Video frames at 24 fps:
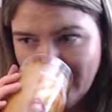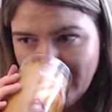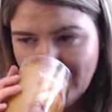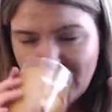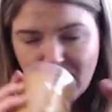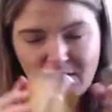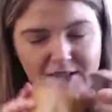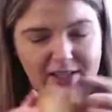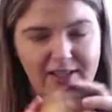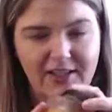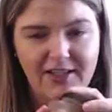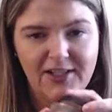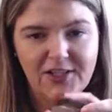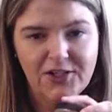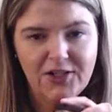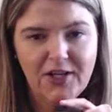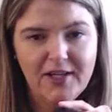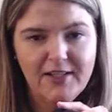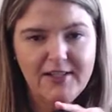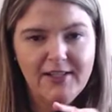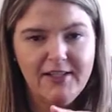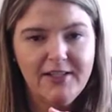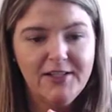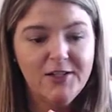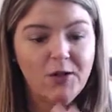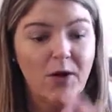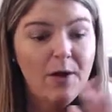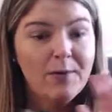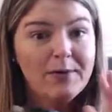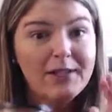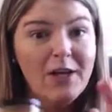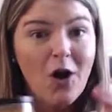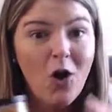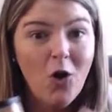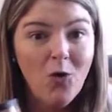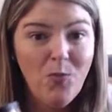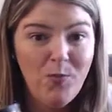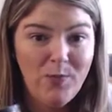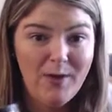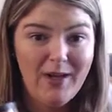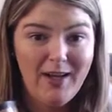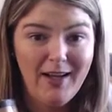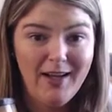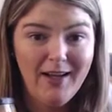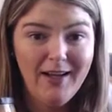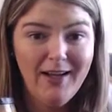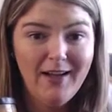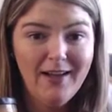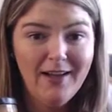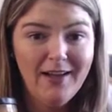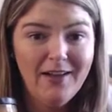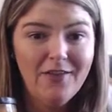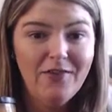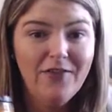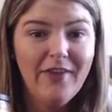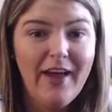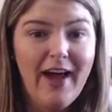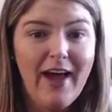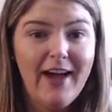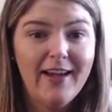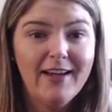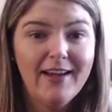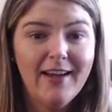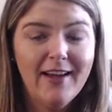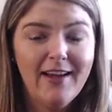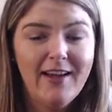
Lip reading: just delicious. So I was hoping that